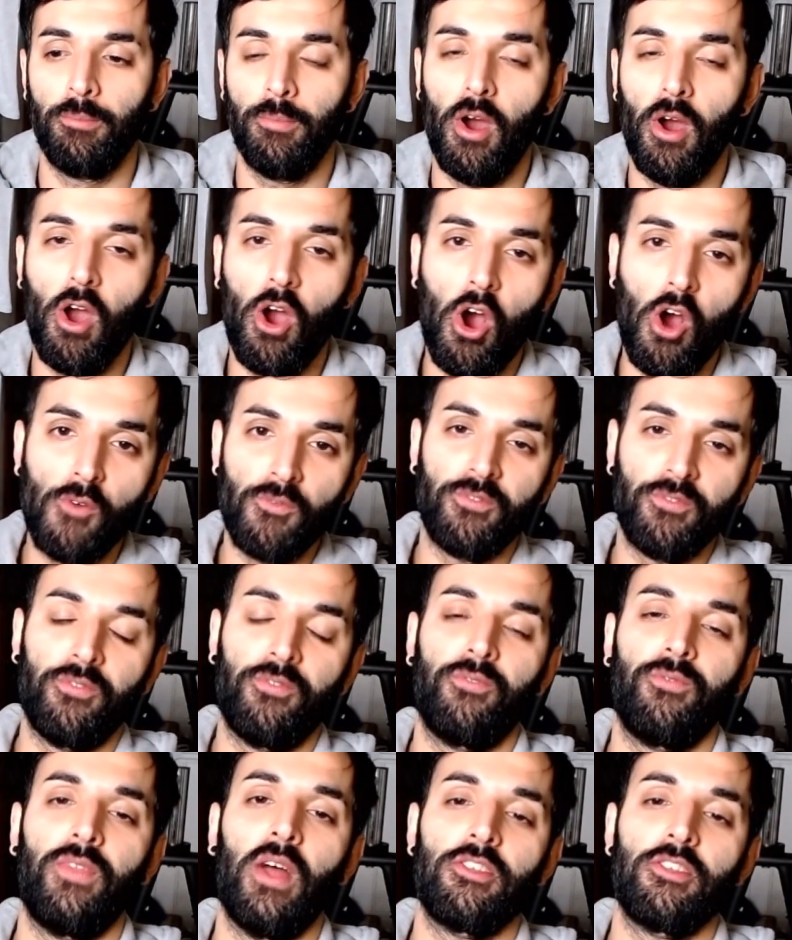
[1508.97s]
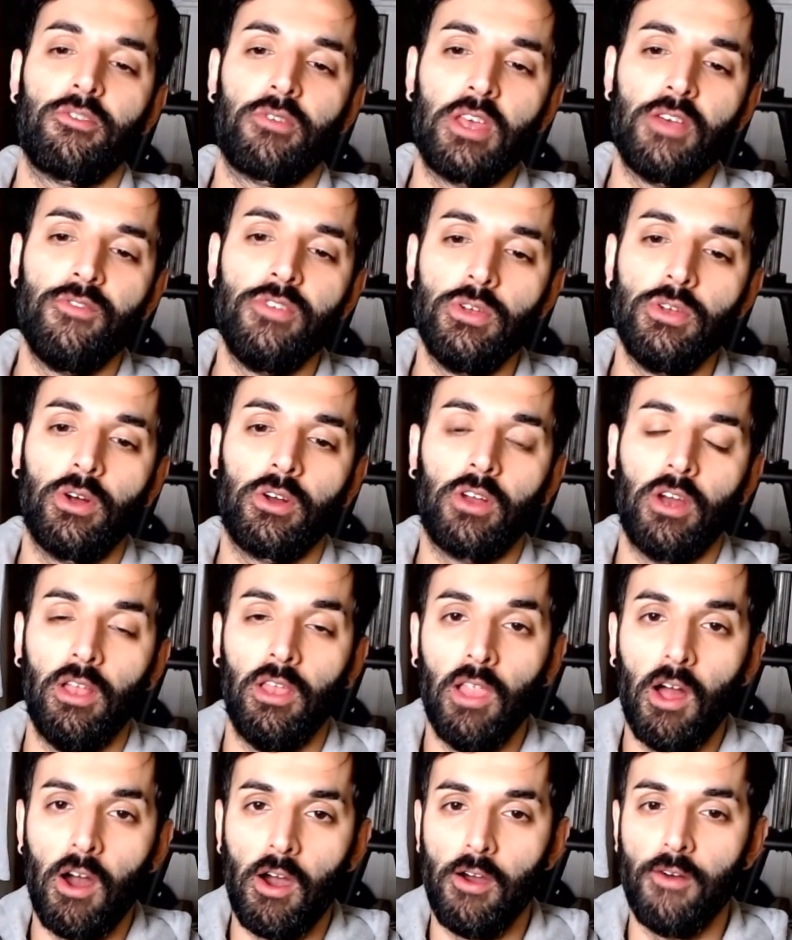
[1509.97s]
But I hope that's given you like a
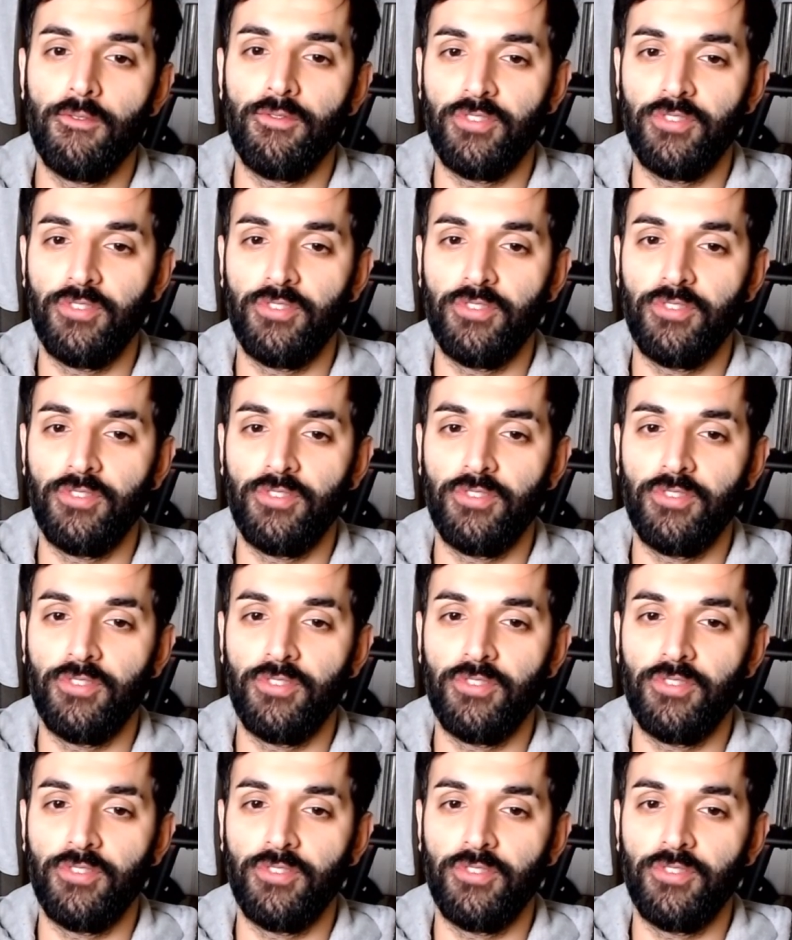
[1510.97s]
lot of